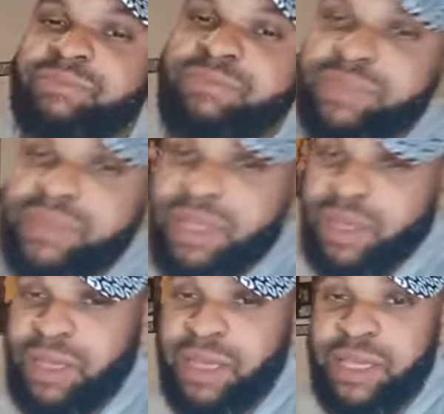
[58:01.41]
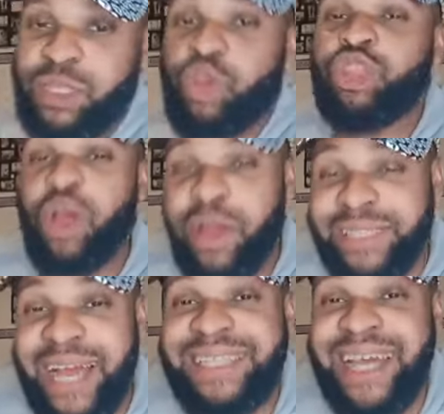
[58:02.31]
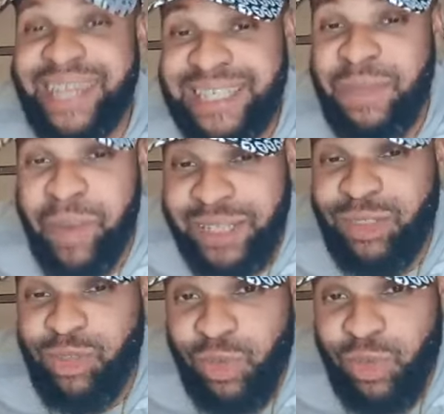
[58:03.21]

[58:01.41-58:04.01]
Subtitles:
You know it has arrested the pastor.